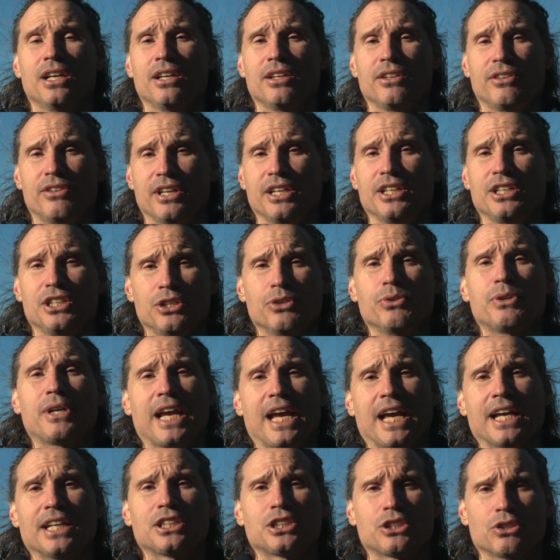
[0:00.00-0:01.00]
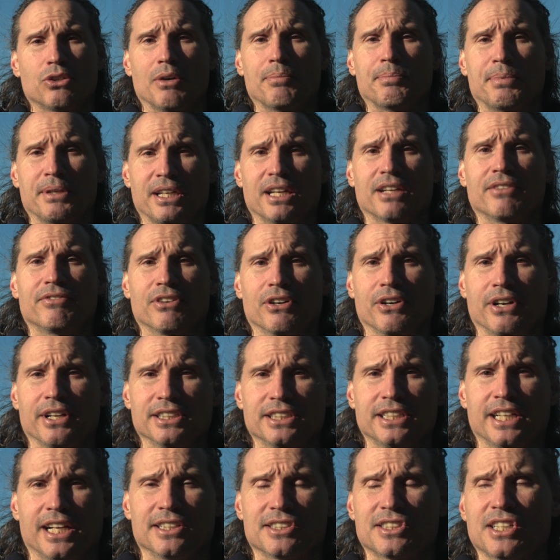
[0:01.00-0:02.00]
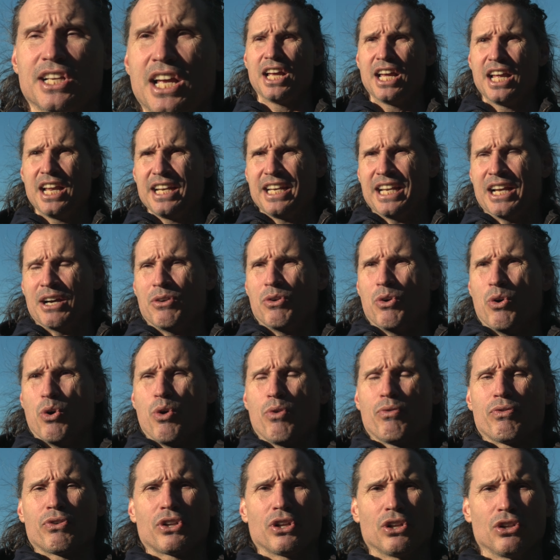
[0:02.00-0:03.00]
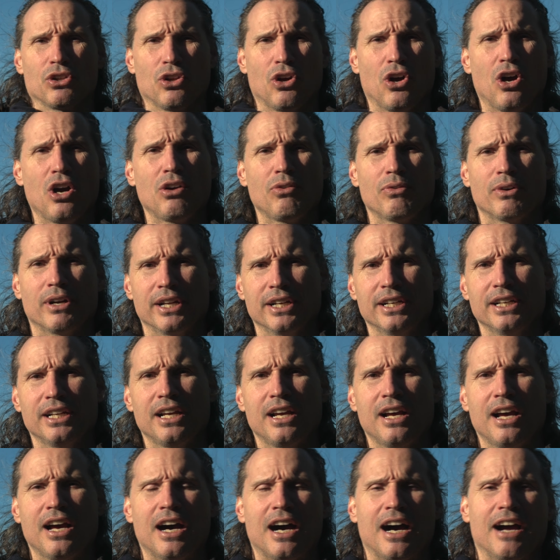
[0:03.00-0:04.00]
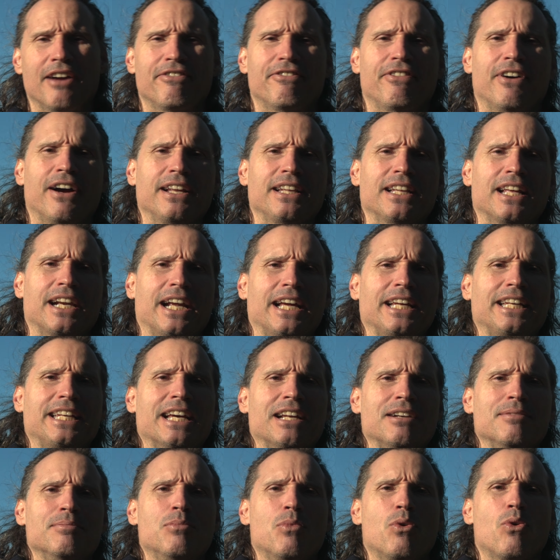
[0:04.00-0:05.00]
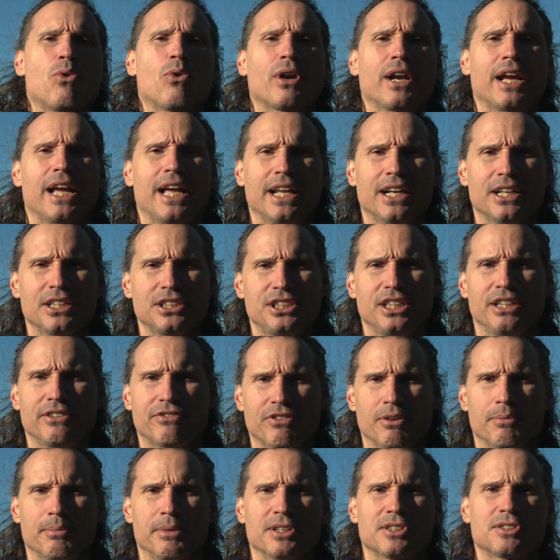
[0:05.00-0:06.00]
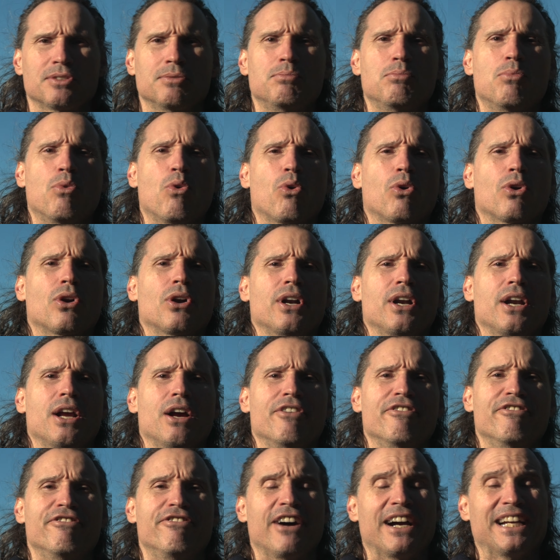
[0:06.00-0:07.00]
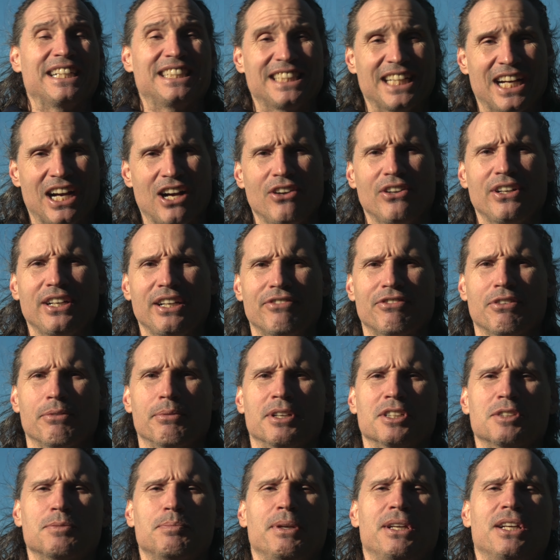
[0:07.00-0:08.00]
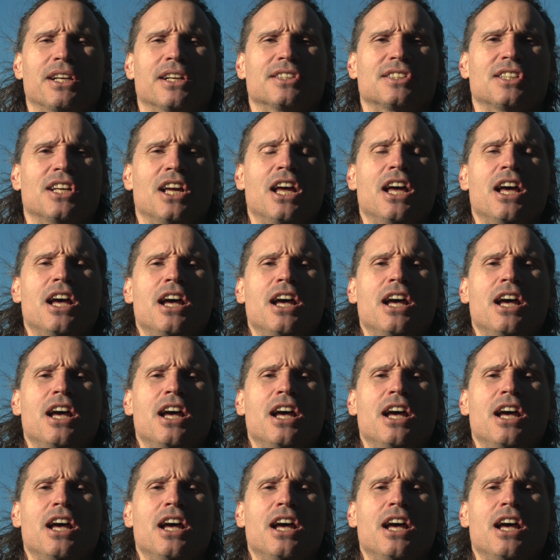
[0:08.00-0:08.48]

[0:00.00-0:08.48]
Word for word: then you can show up and get very intense. Now, over the long run, I find that I get more energy from this, more vitality from this, because